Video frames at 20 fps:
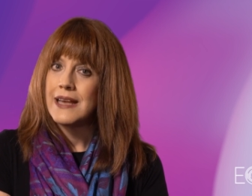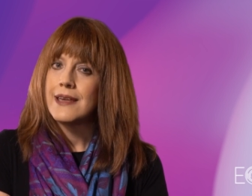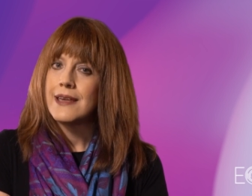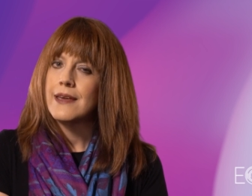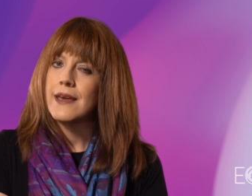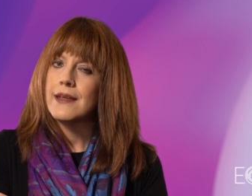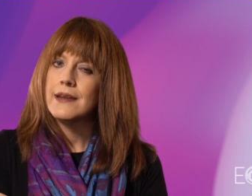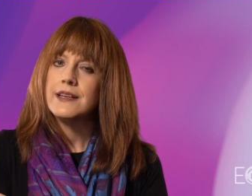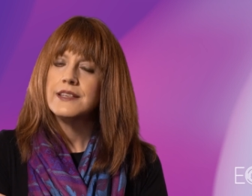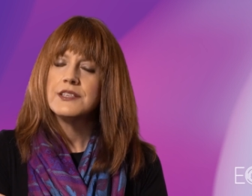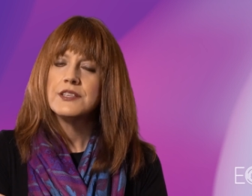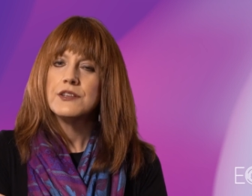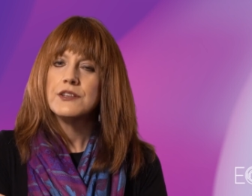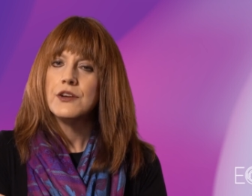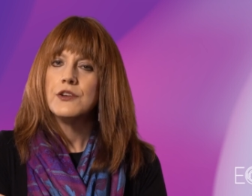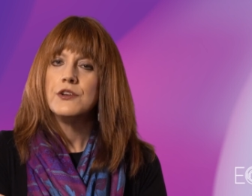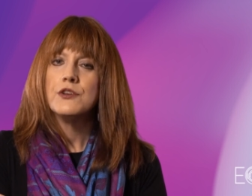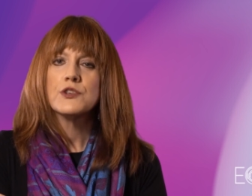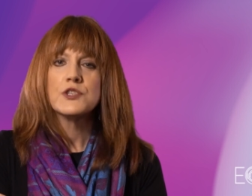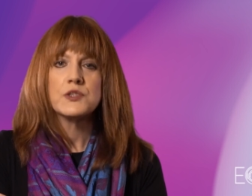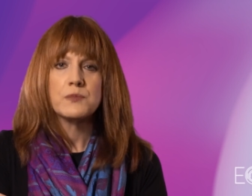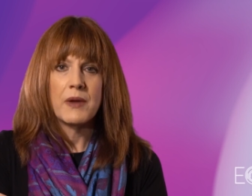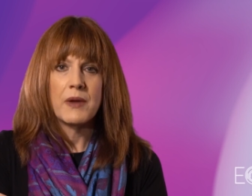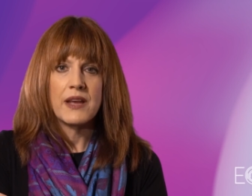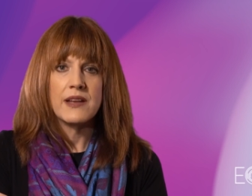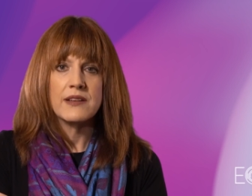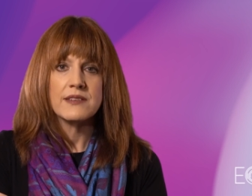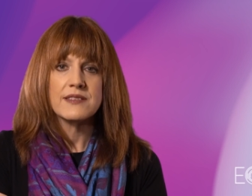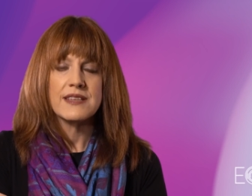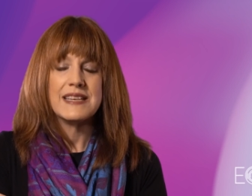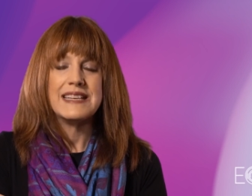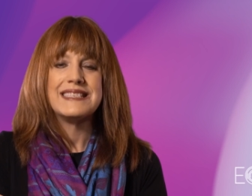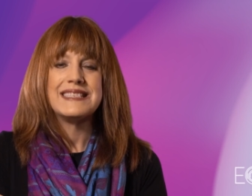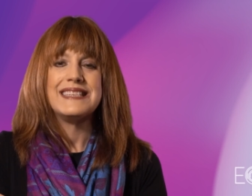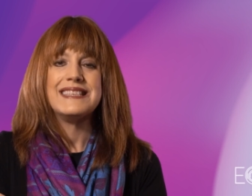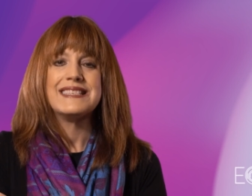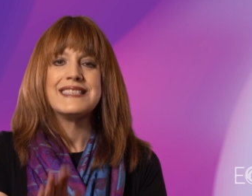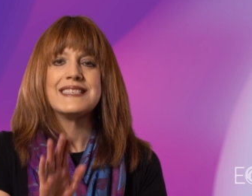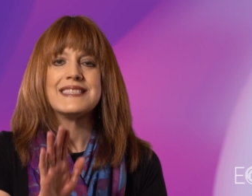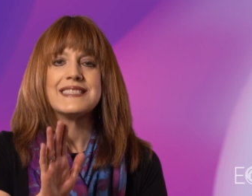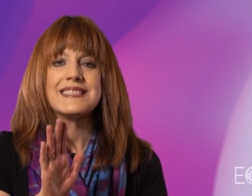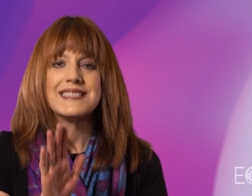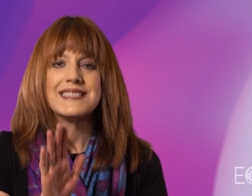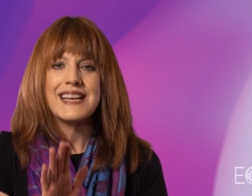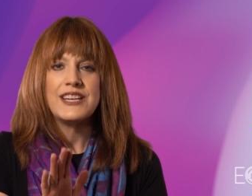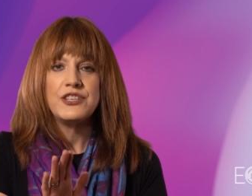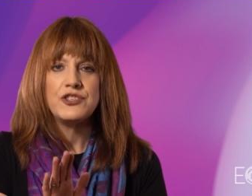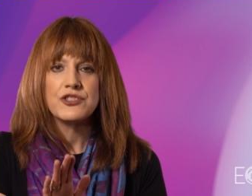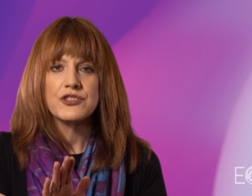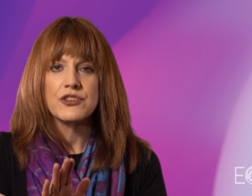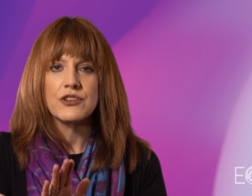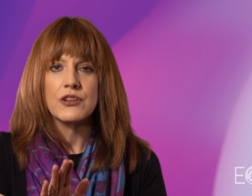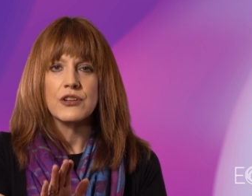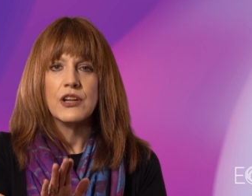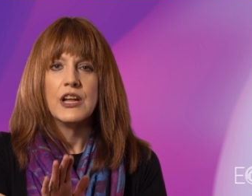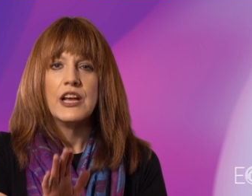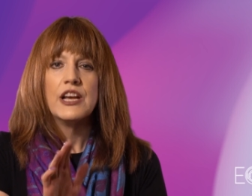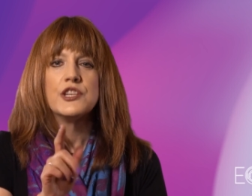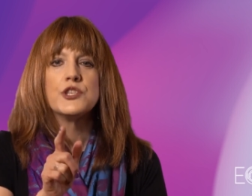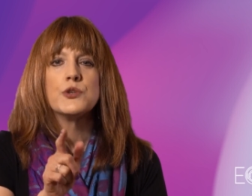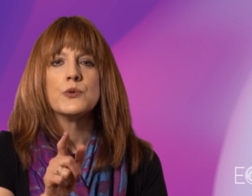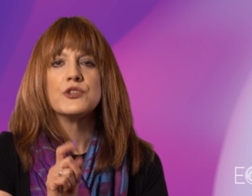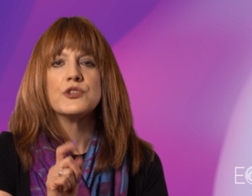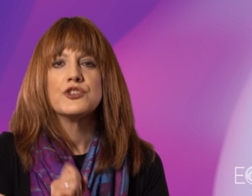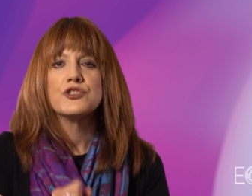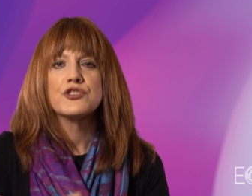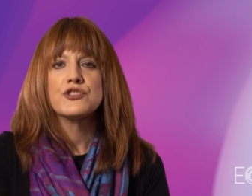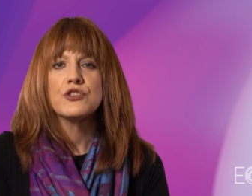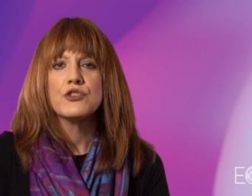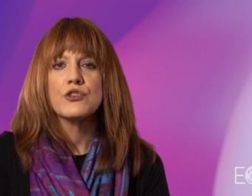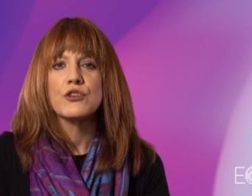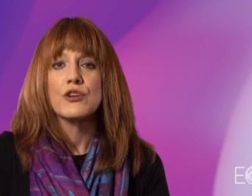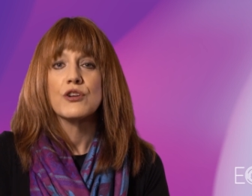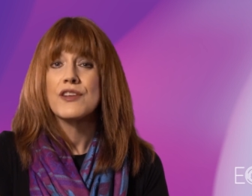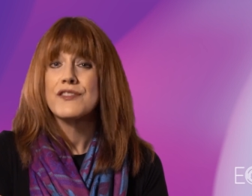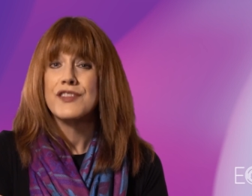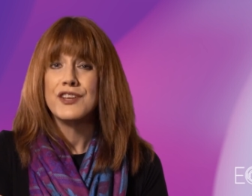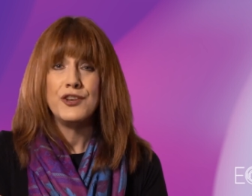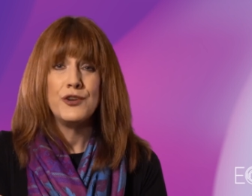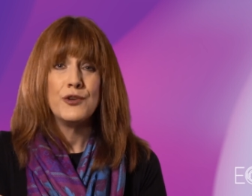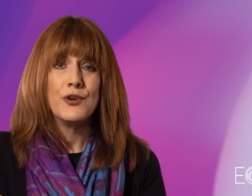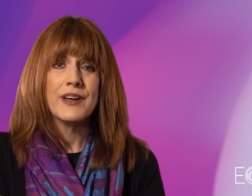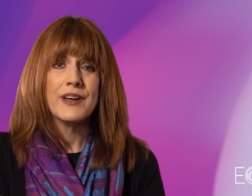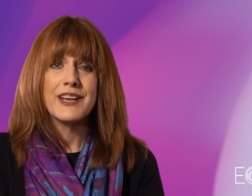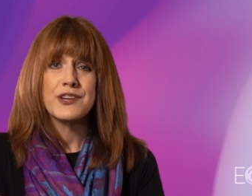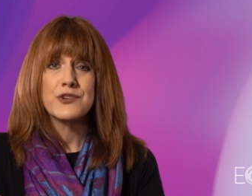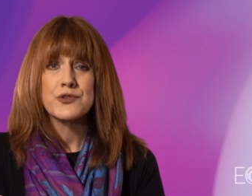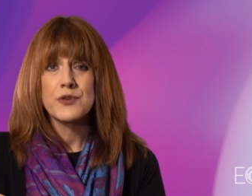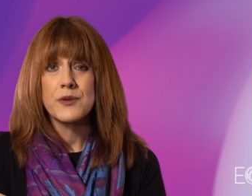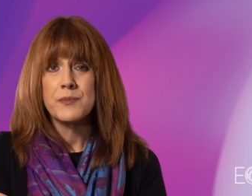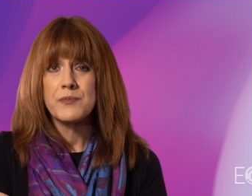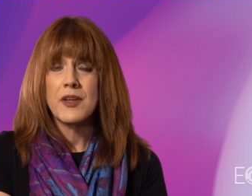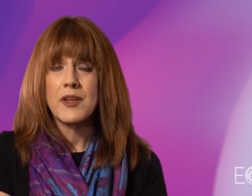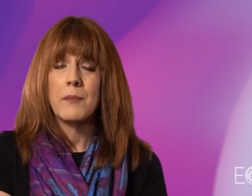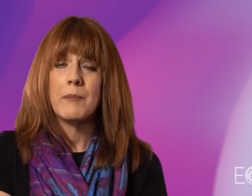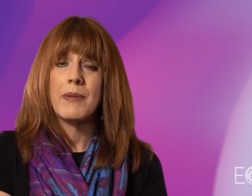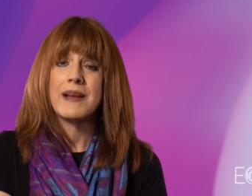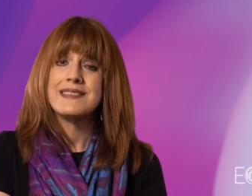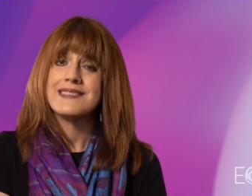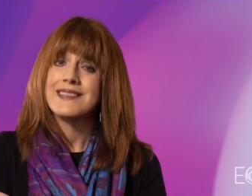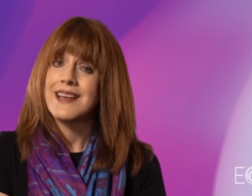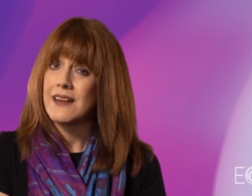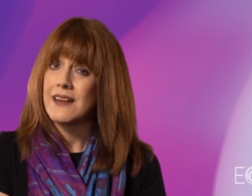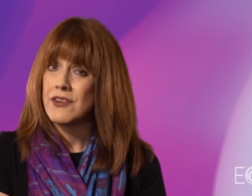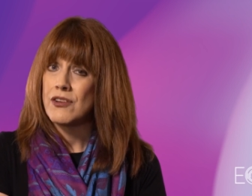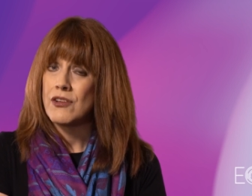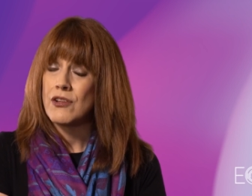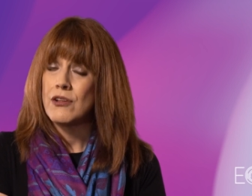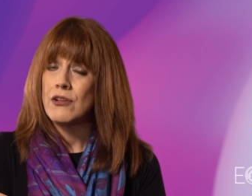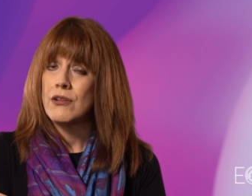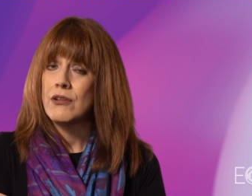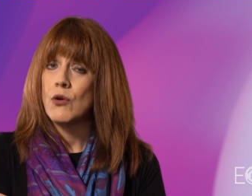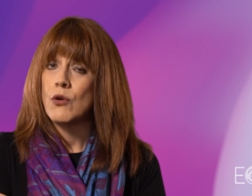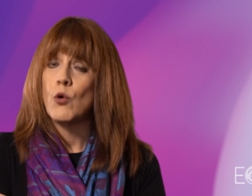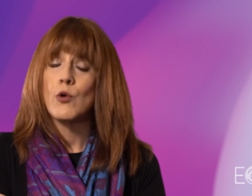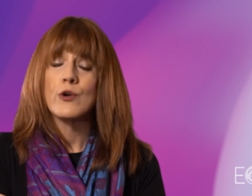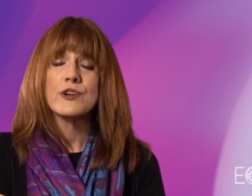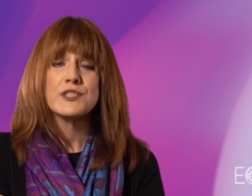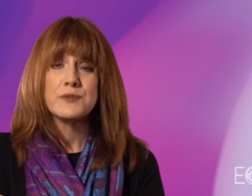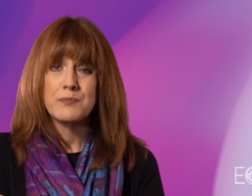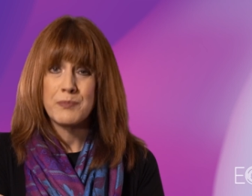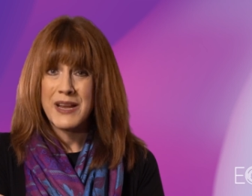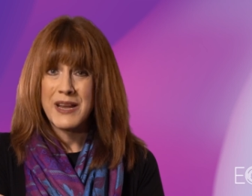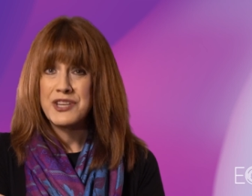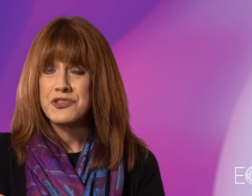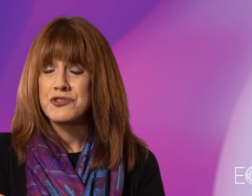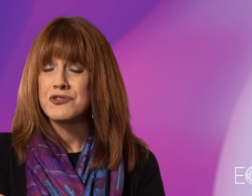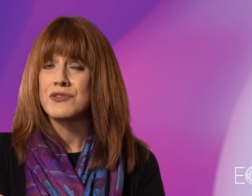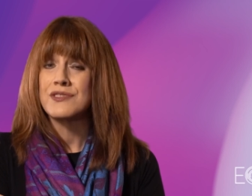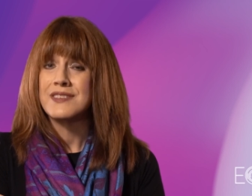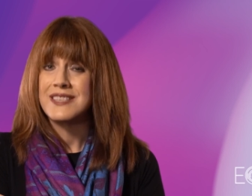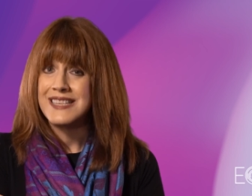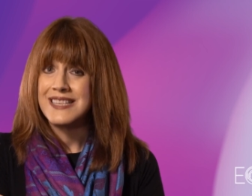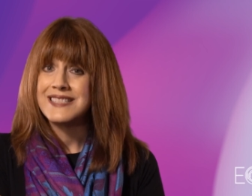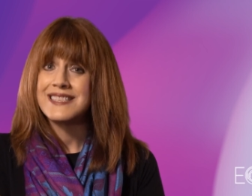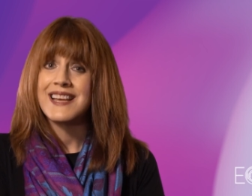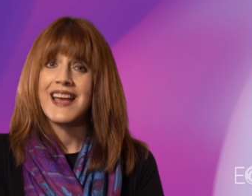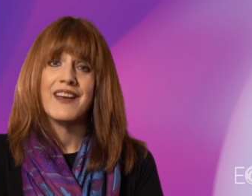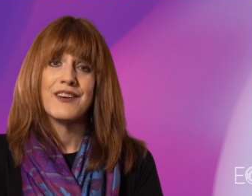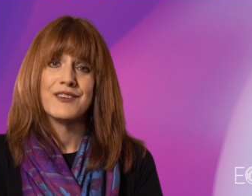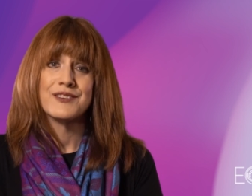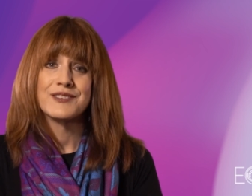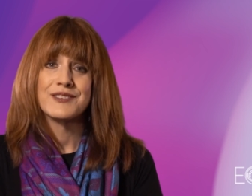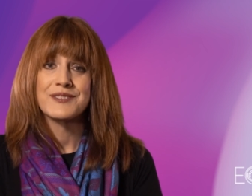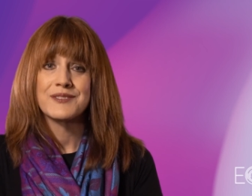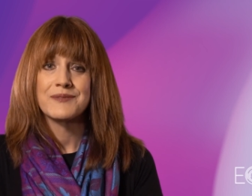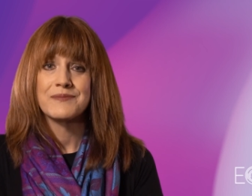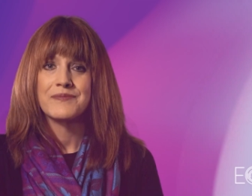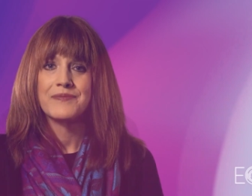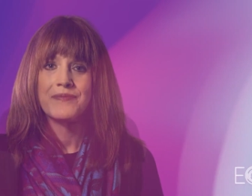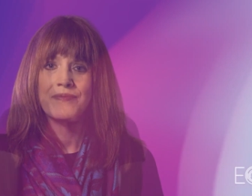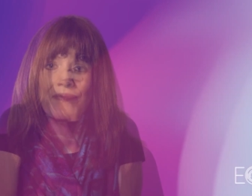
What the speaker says: Getting to know your space is essential to ensure that you don't get tripped up by technical or spatial details.